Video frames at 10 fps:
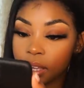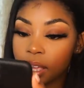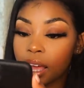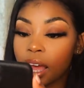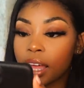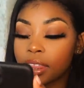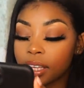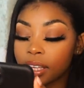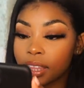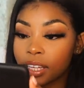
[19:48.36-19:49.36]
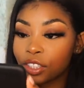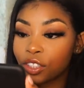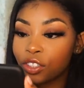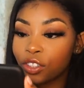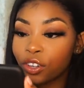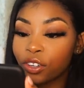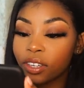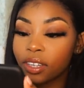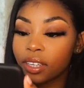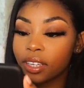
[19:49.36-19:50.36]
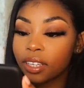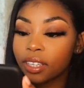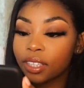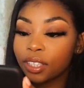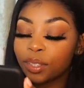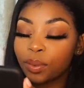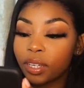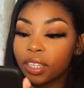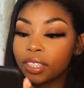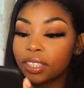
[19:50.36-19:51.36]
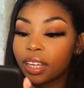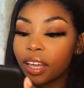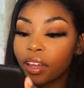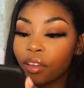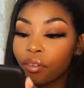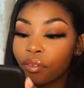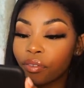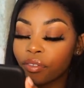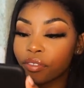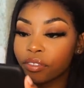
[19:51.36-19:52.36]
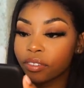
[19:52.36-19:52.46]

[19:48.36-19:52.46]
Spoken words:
Yeah, I think that's done. So we're gonna save.